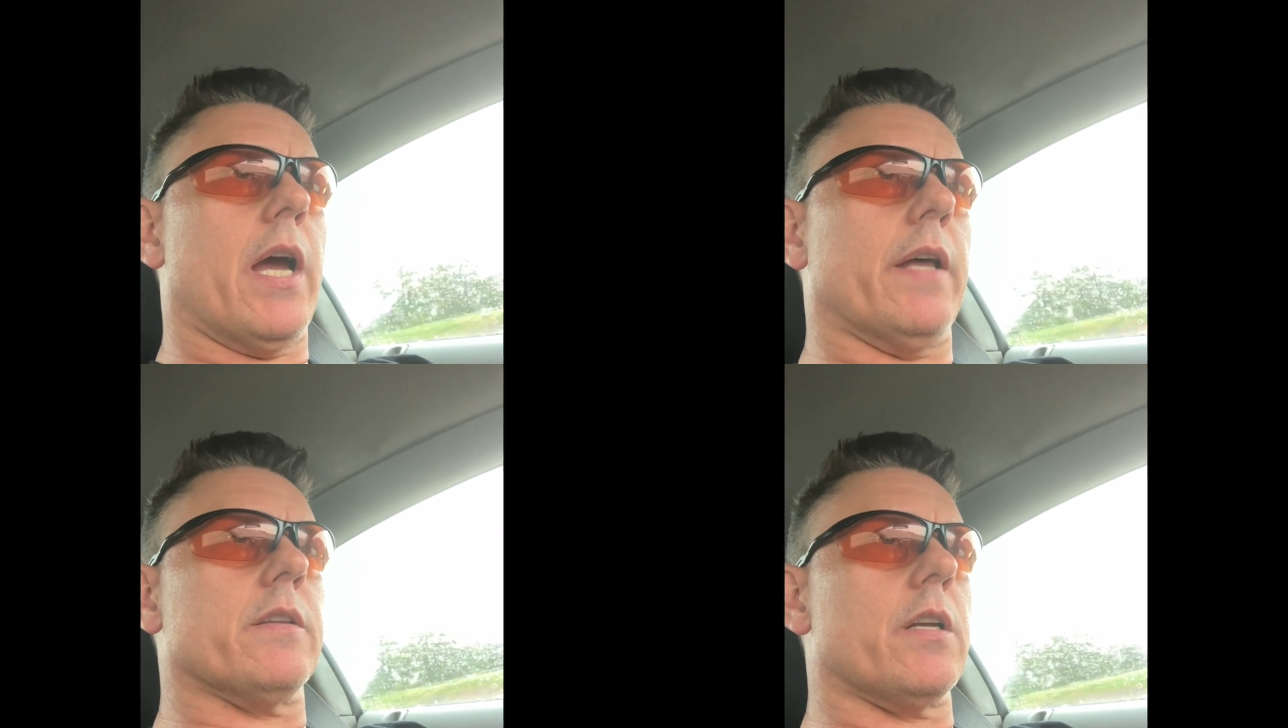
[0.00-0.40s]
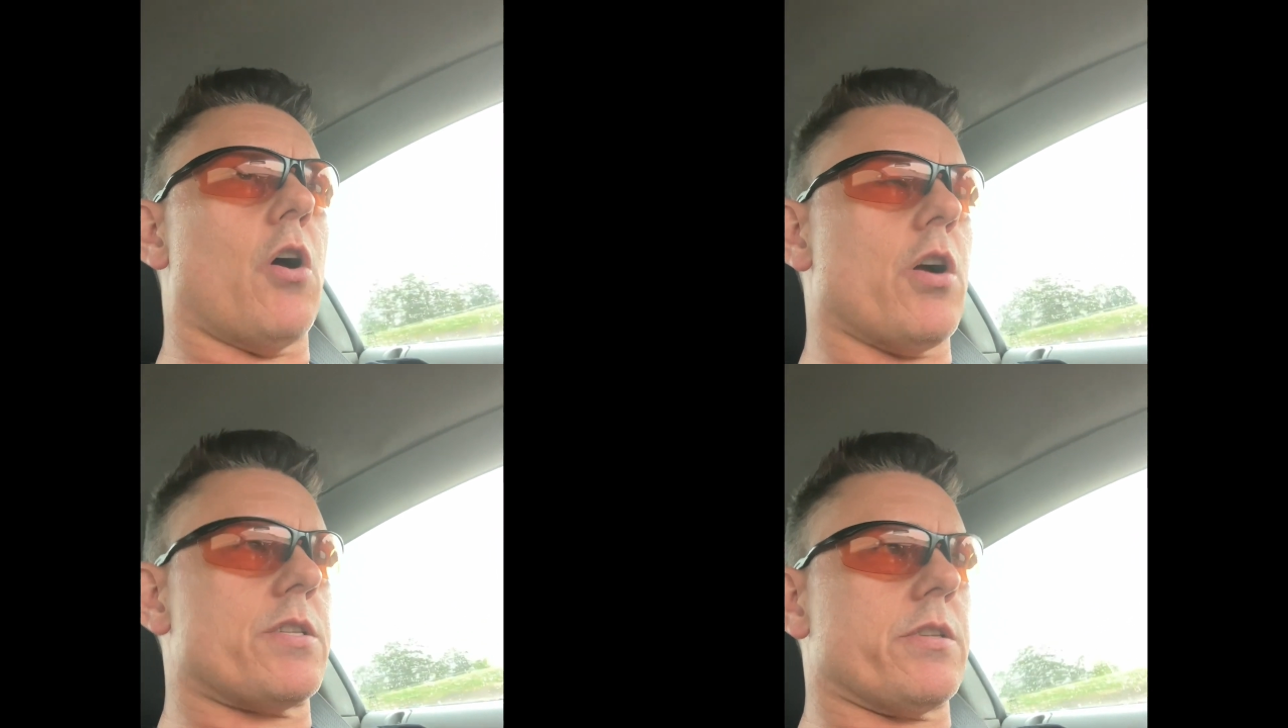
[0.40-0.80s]
And the
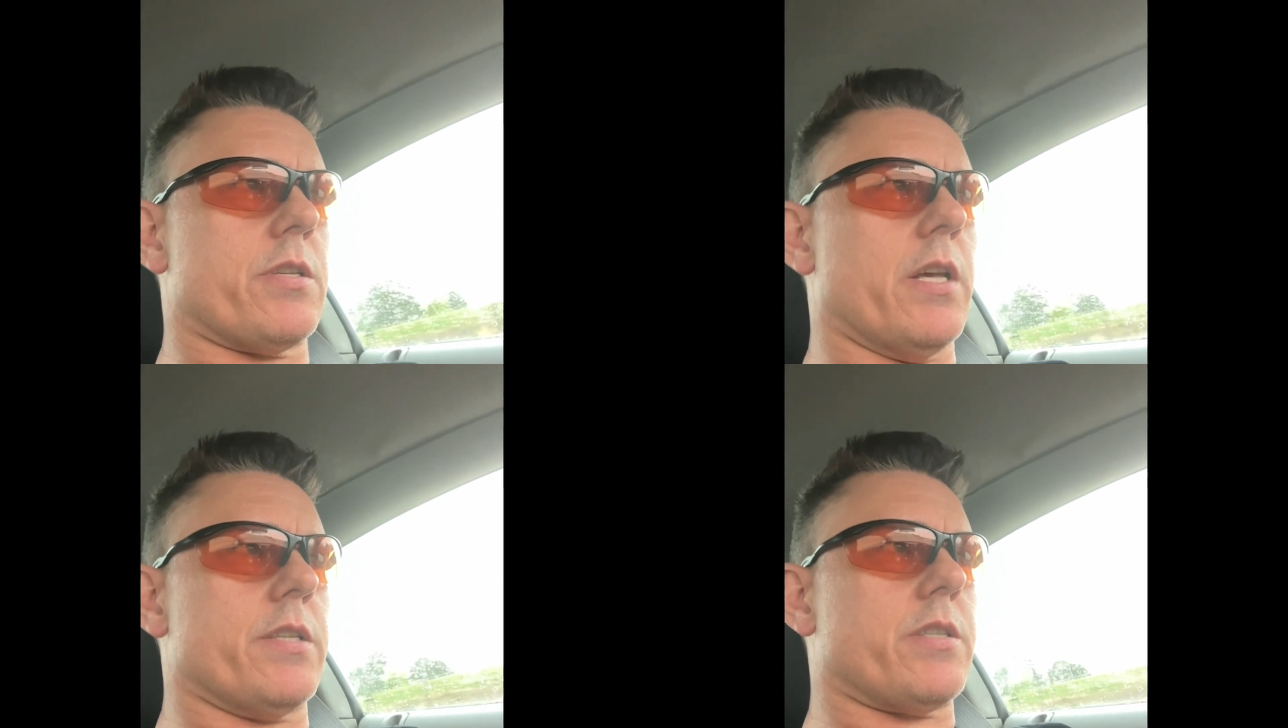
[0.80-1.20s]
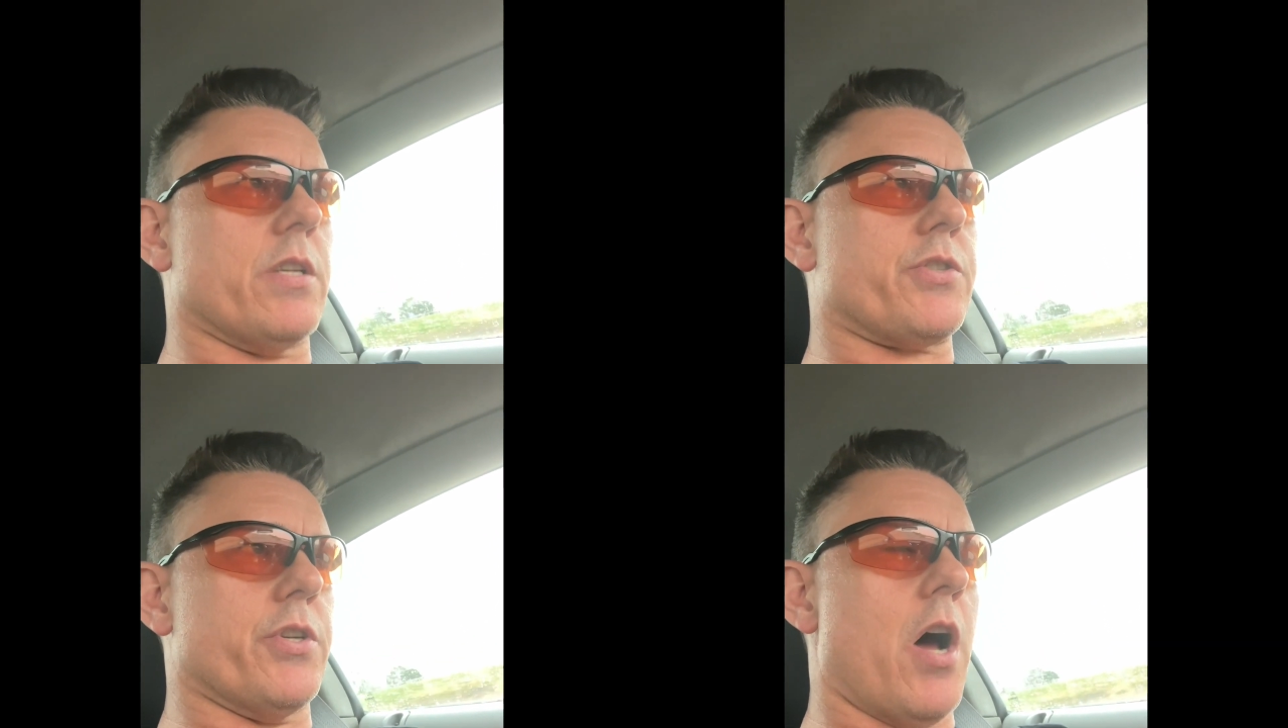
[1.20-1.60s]
narcissist
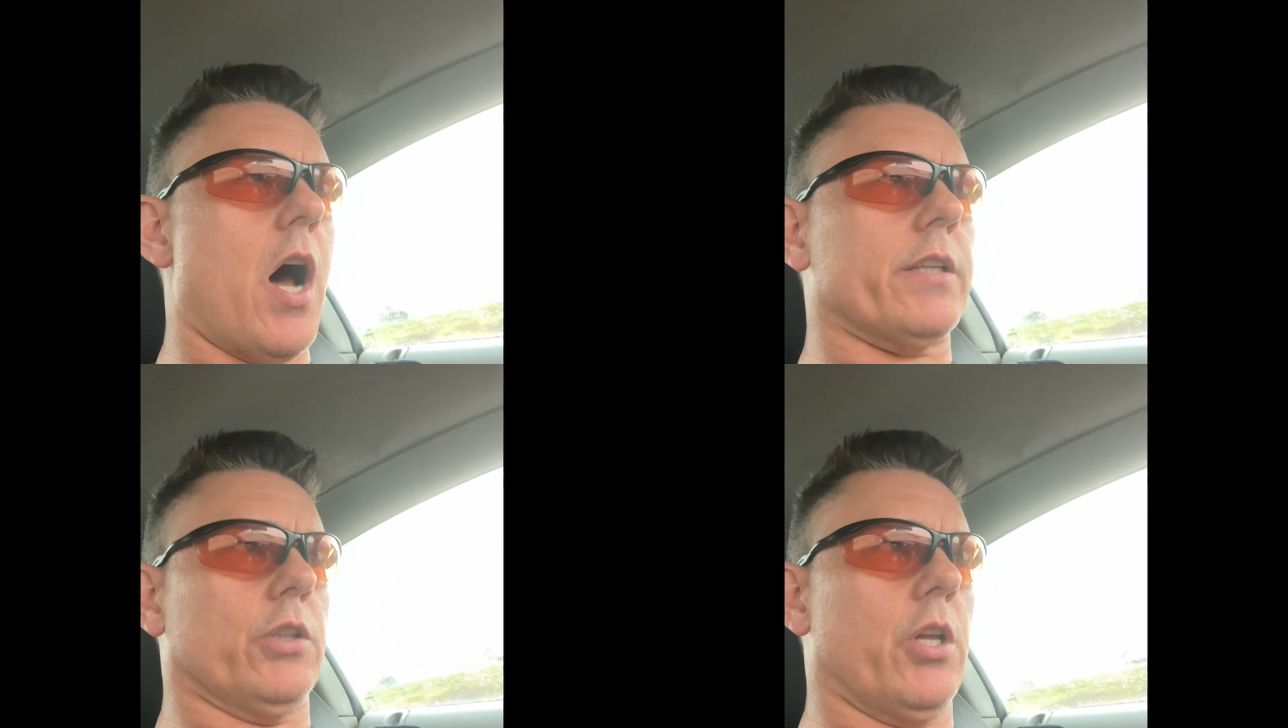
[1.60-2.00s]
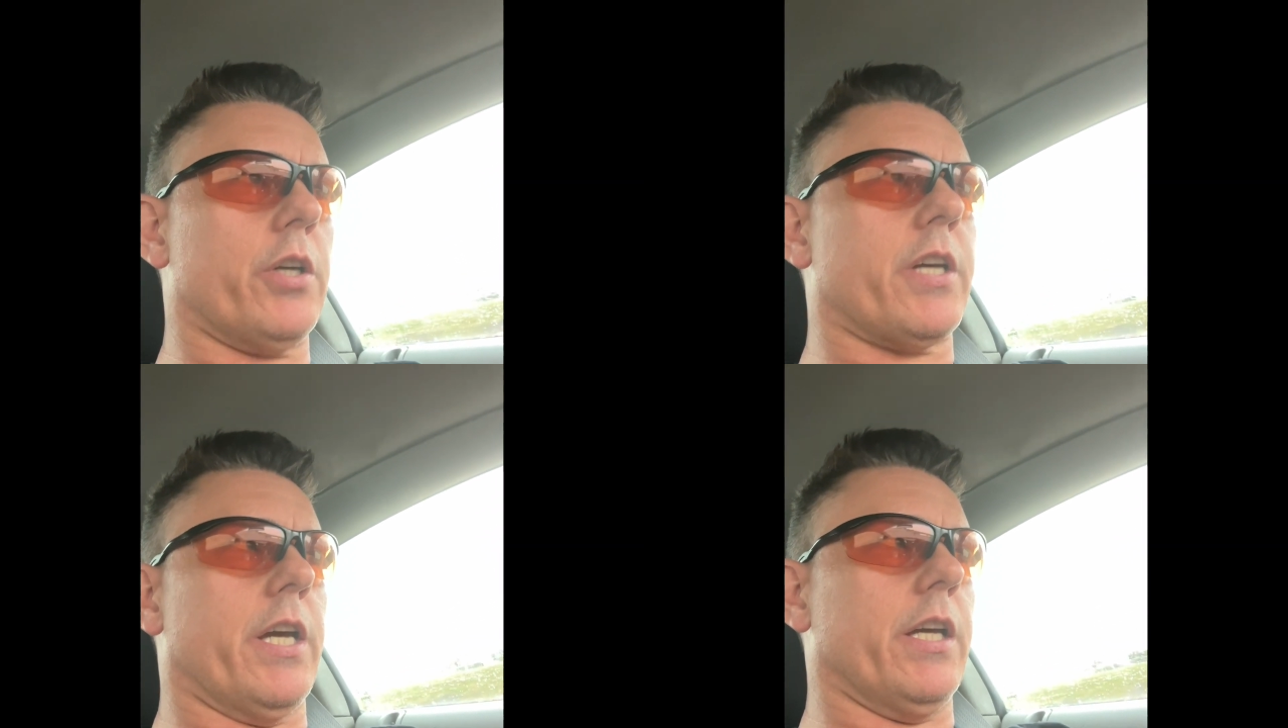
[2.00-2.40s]
is not
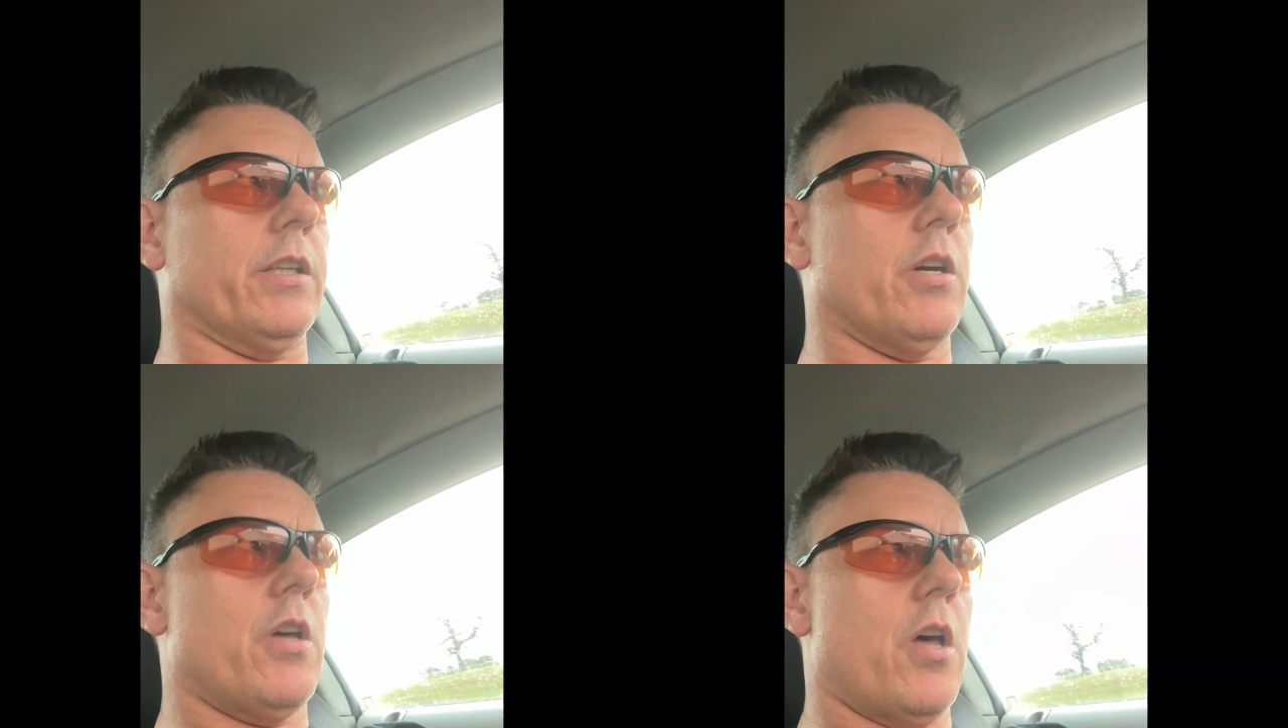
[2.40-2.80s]
looking